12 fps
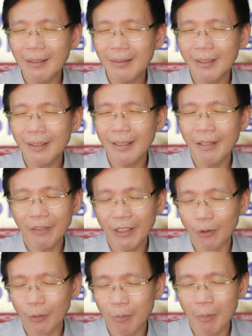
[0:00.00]
in their
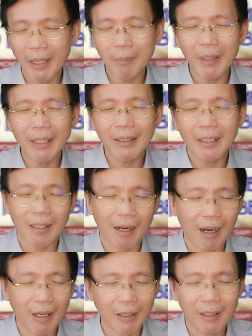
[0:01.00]
living room, maybe in the
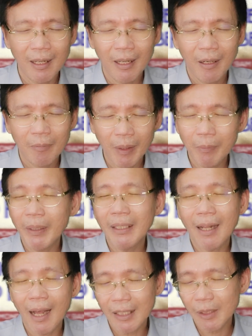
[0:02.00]
car, maybe
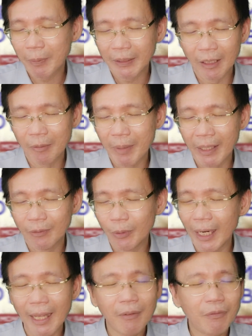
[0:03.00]
in the hospital bed,
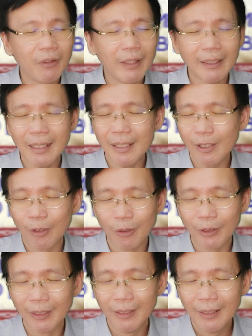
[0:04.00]
wherever it is,
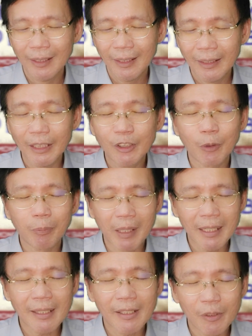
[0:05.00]
Lord, let your
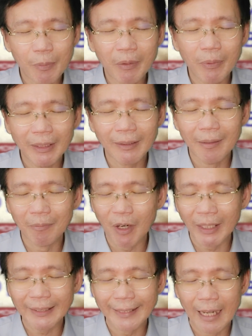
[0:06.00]
presence be with them
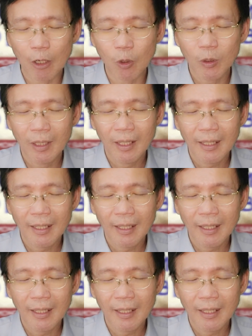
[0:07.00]
right now.